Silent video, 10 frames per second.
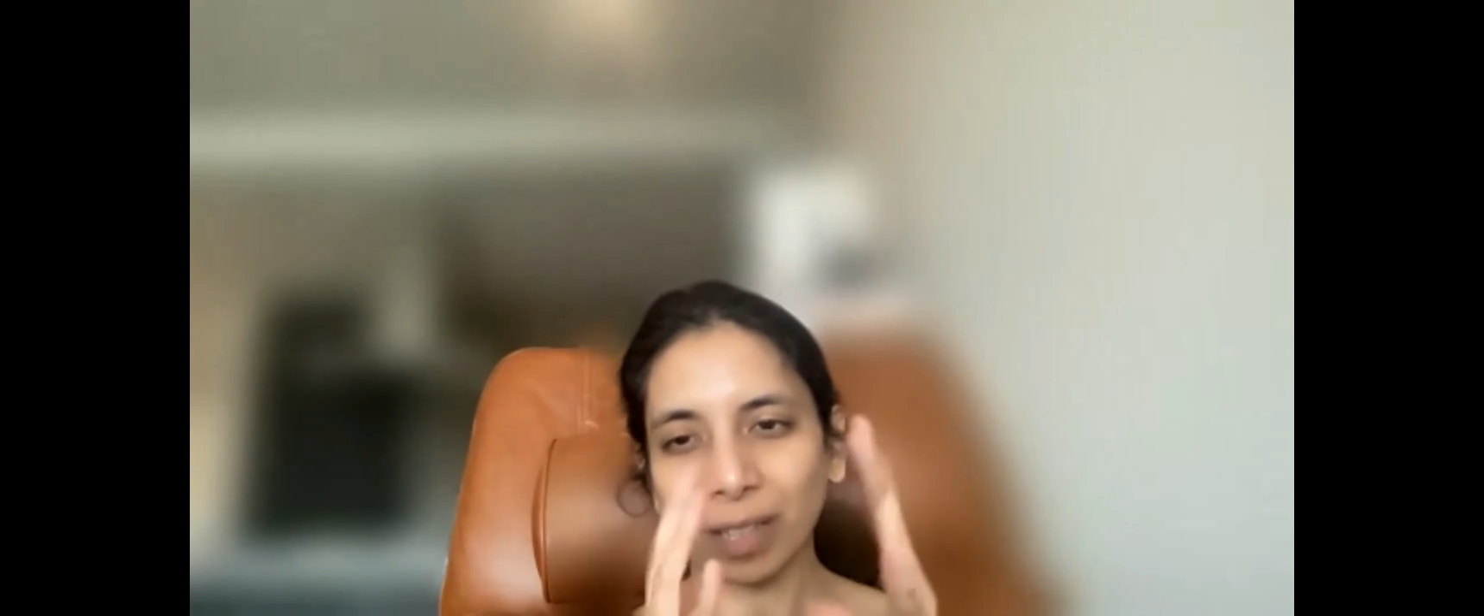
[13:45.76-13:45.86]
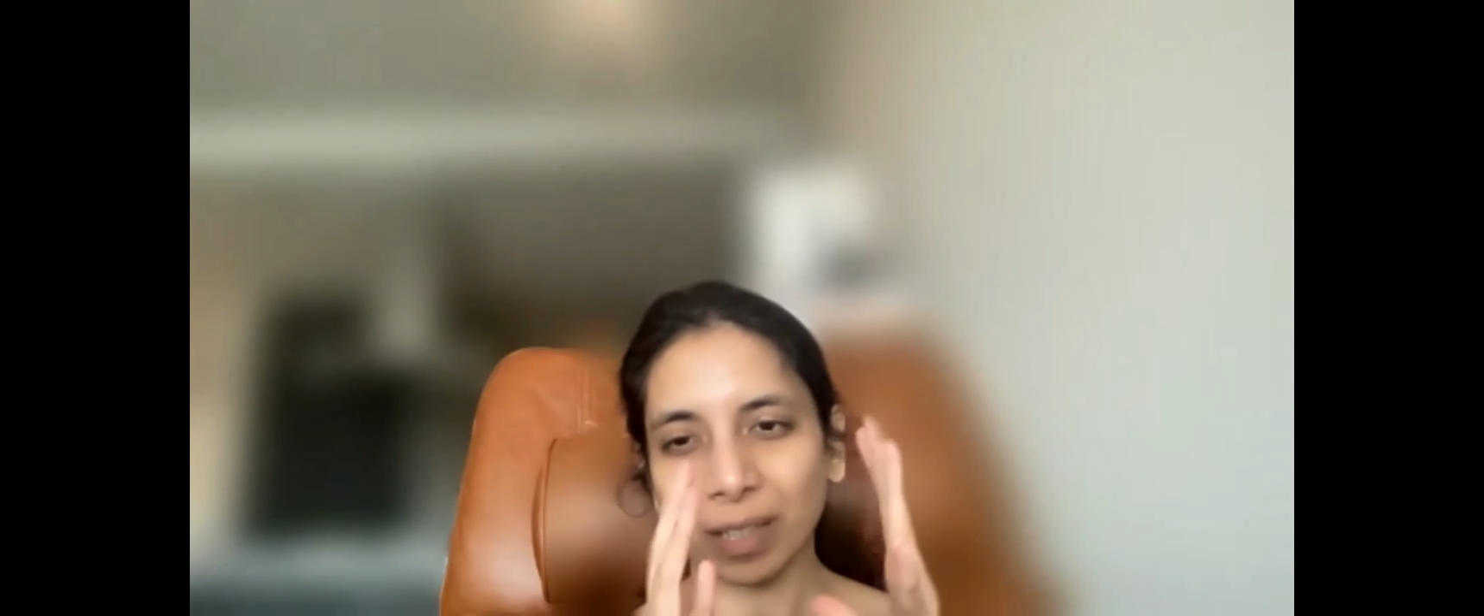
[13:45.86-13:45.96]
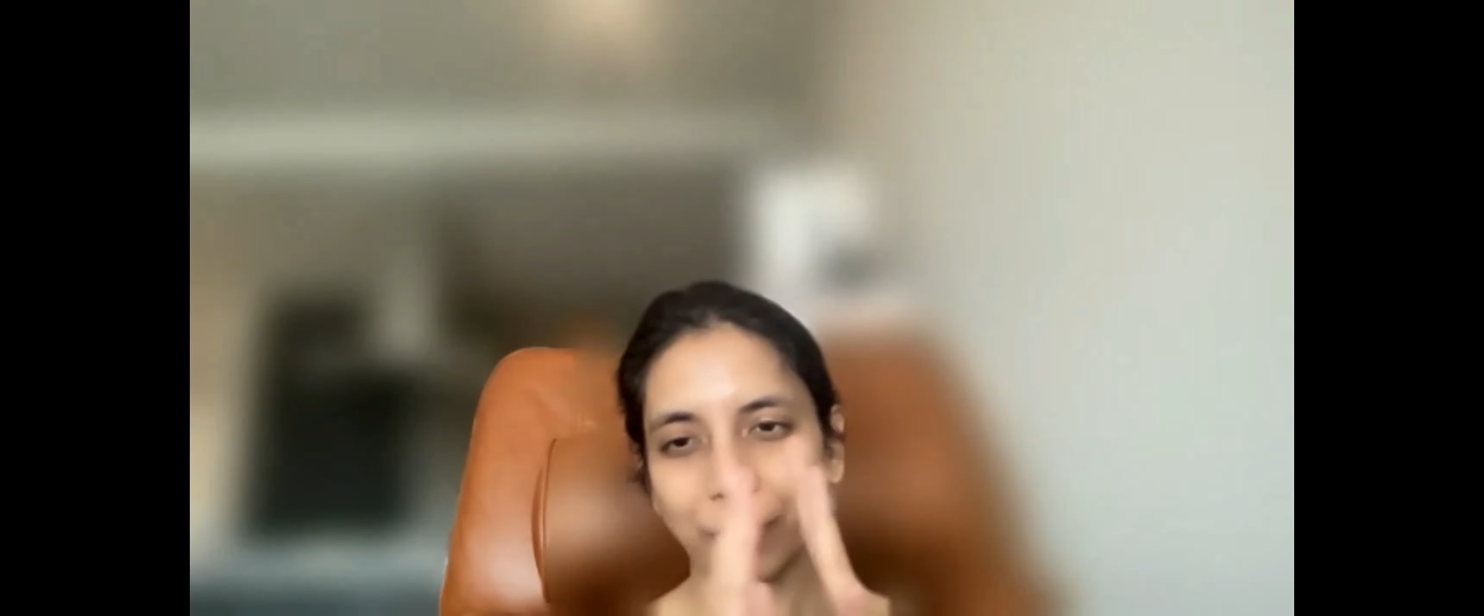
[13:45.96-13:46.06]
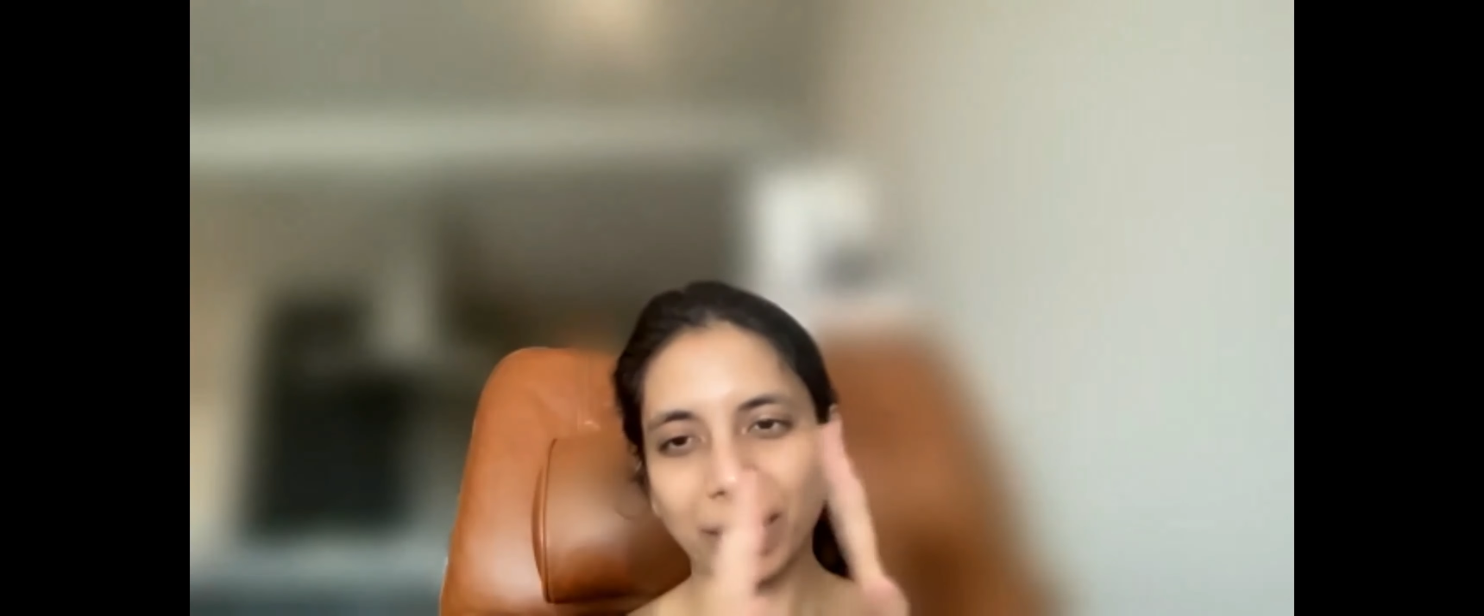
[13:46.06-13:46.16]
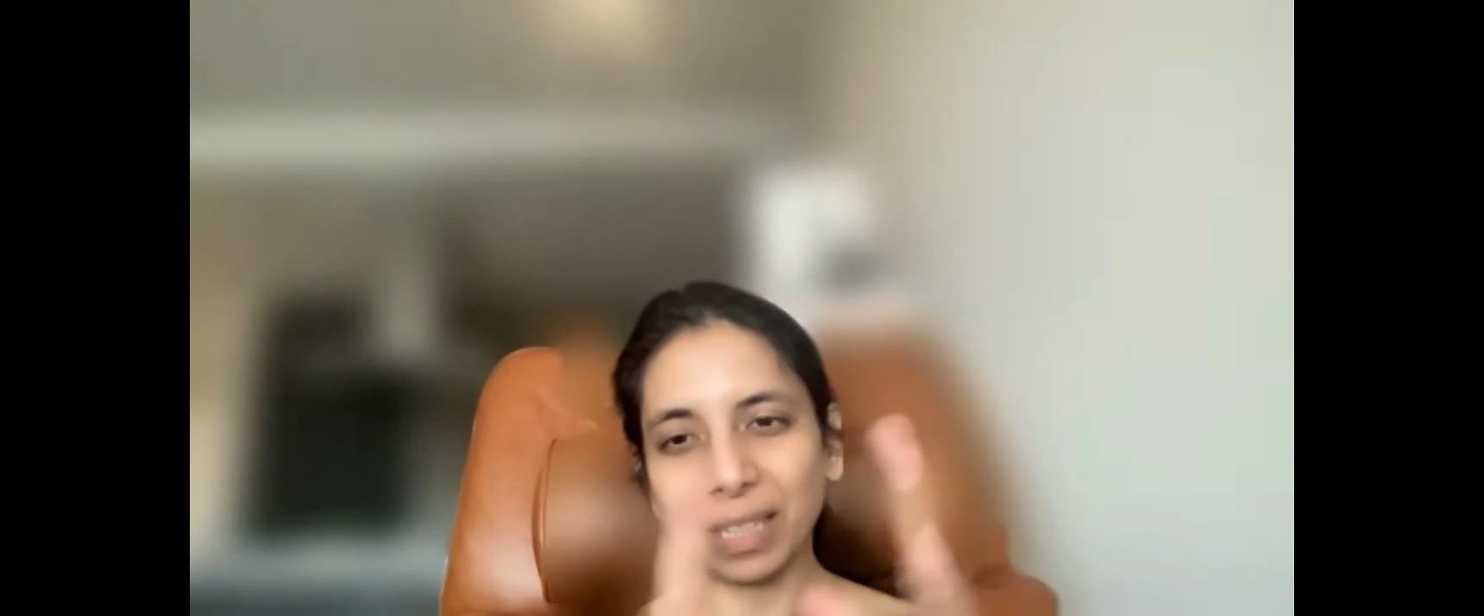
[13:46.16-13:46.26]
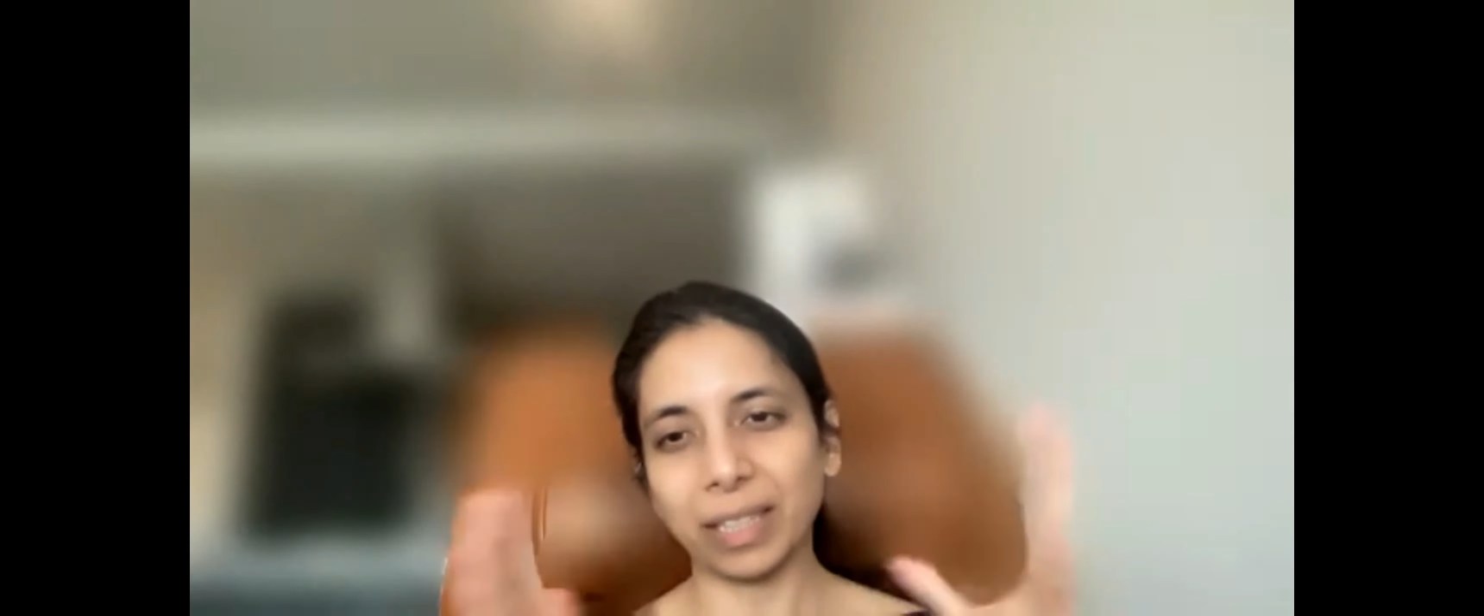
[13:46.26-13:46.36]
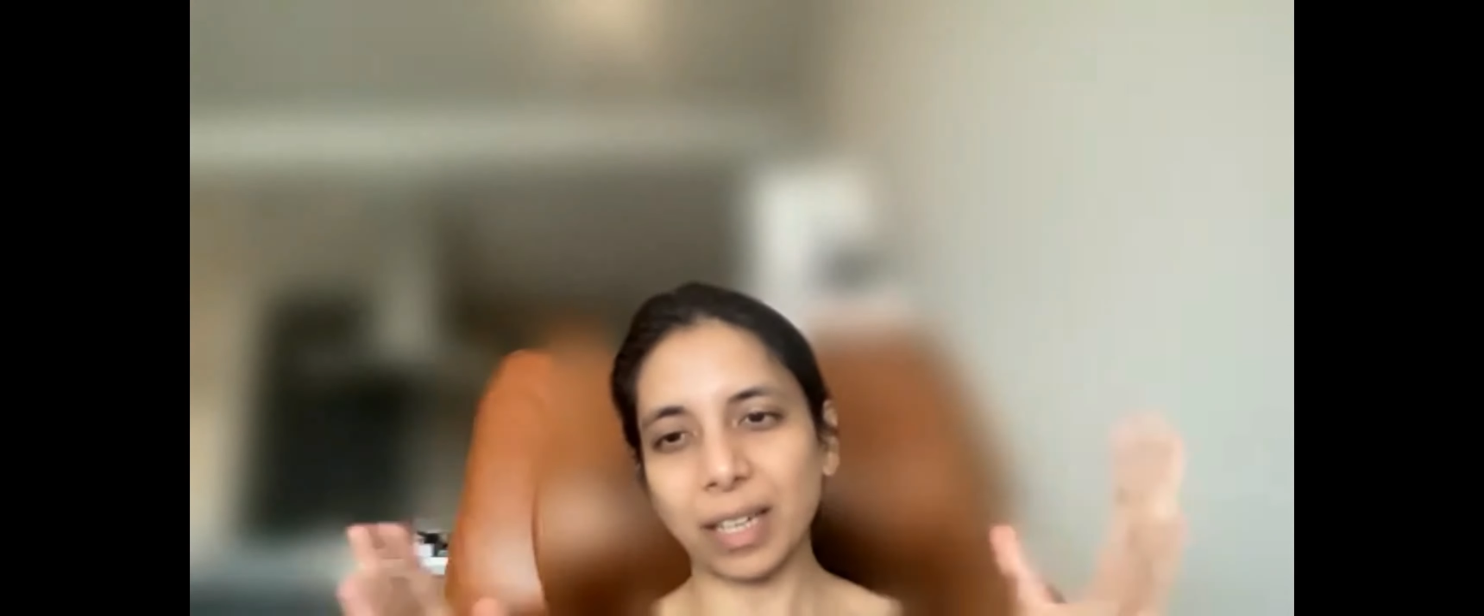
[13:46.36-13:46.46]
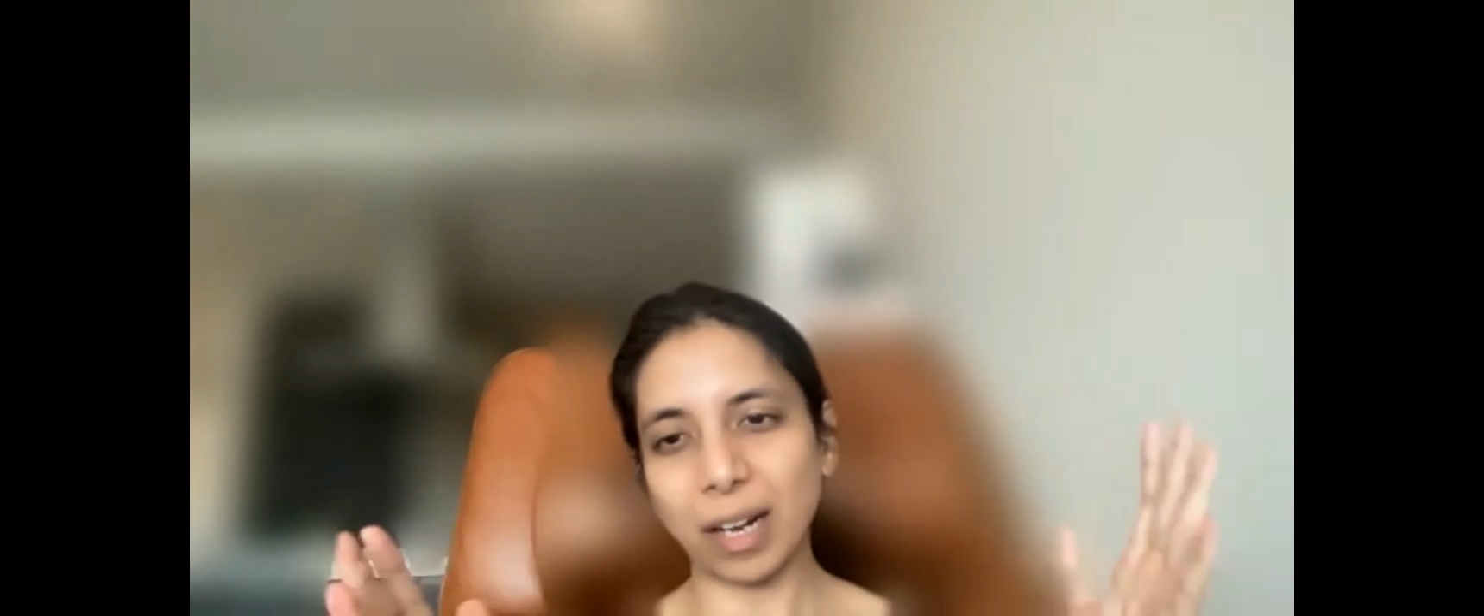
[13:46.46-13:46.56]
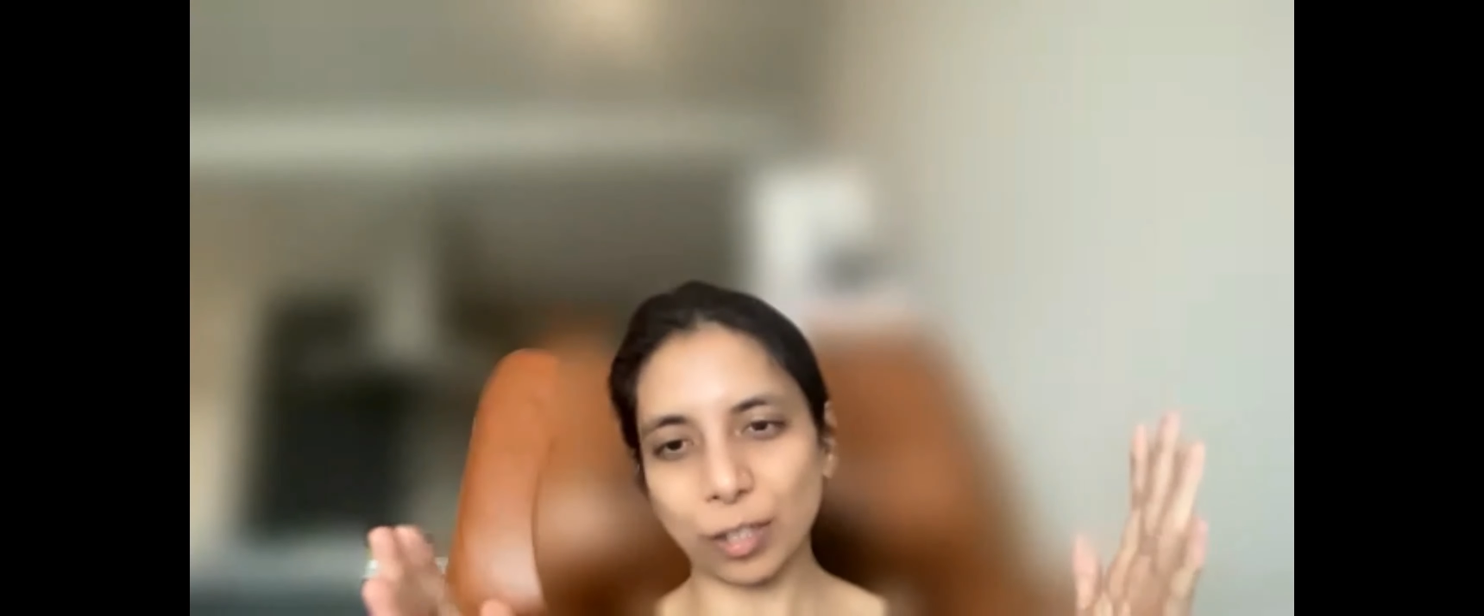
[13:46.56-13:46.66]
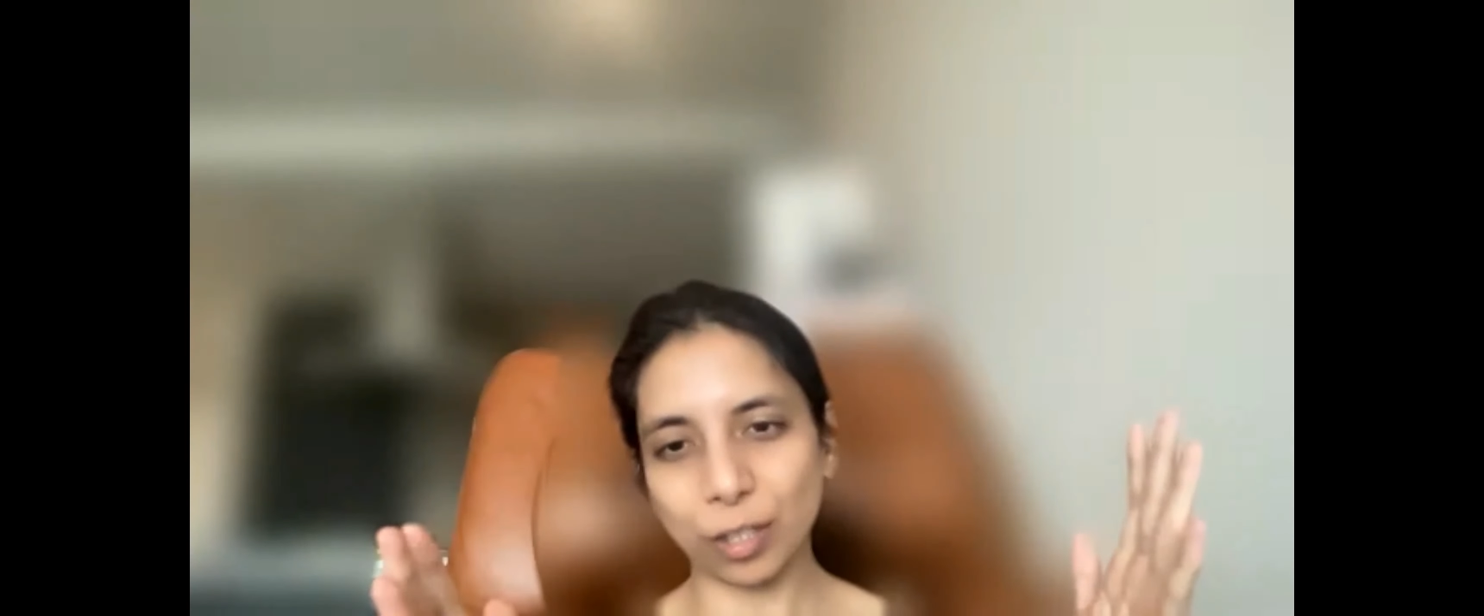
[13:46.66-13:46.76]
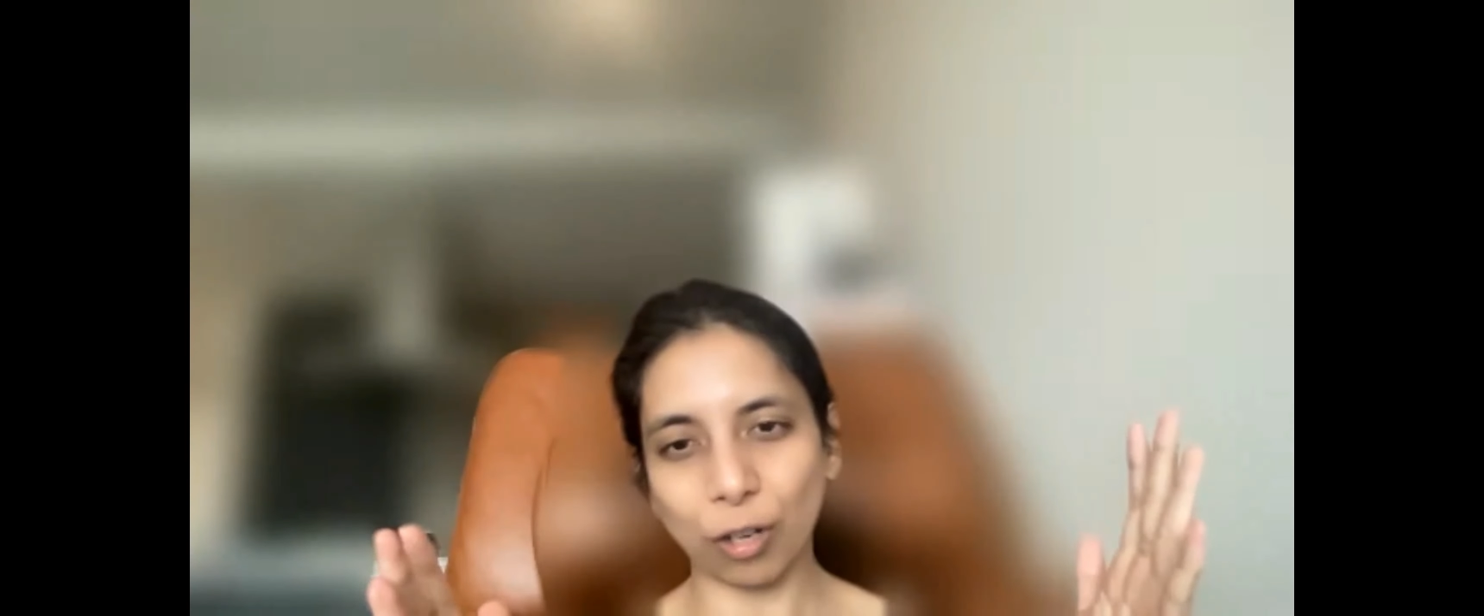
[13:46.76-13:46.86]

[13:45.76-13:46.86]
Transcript: really large